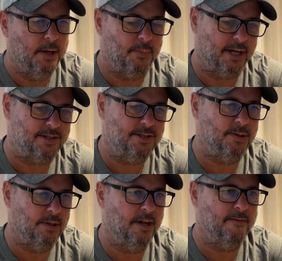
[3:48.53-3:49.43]
but I
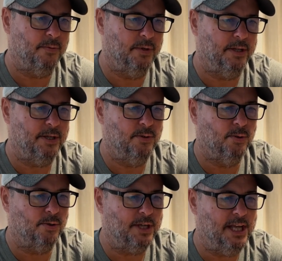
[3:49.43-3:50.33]
still love a really
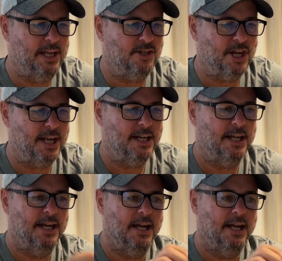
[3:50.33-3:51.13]
cool keychain.